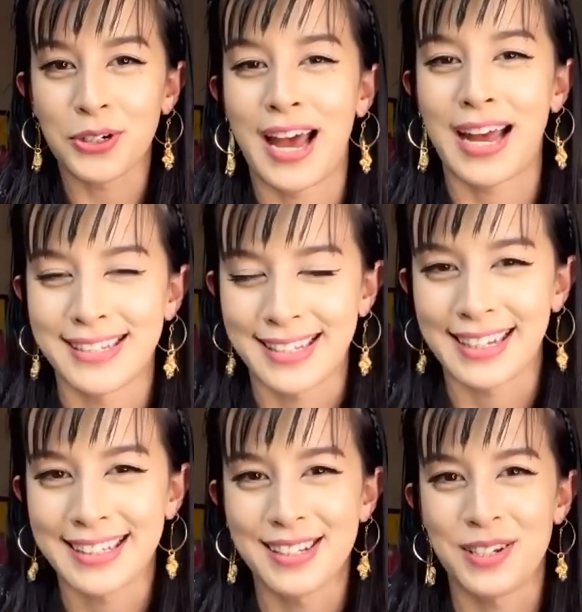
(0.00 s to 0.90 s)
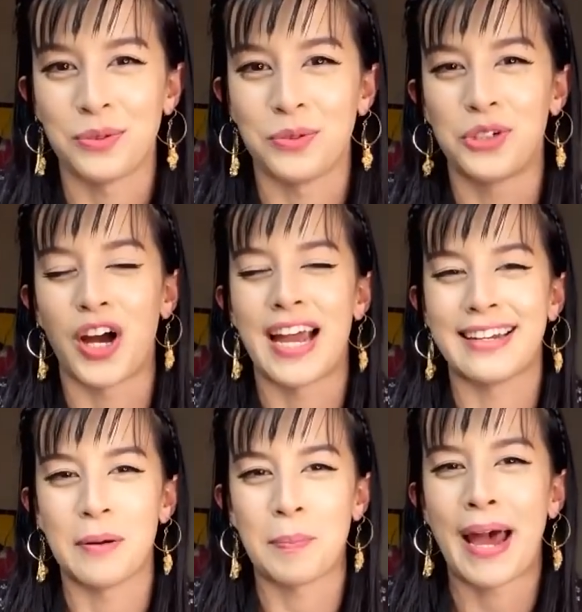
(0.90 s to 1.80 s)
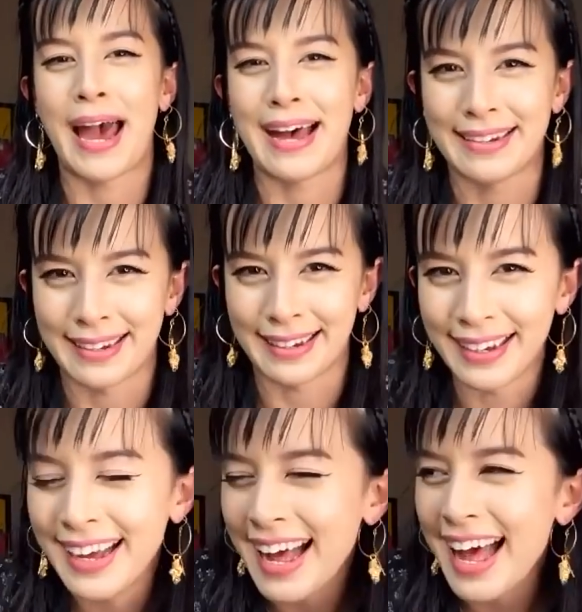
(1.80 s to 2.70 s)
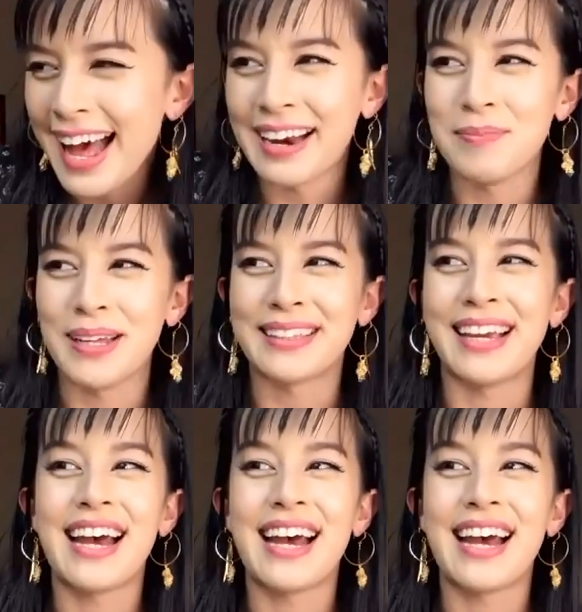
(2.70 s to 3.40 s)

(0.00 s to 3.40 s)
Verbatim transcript: translates to giant panda. And I'm like, the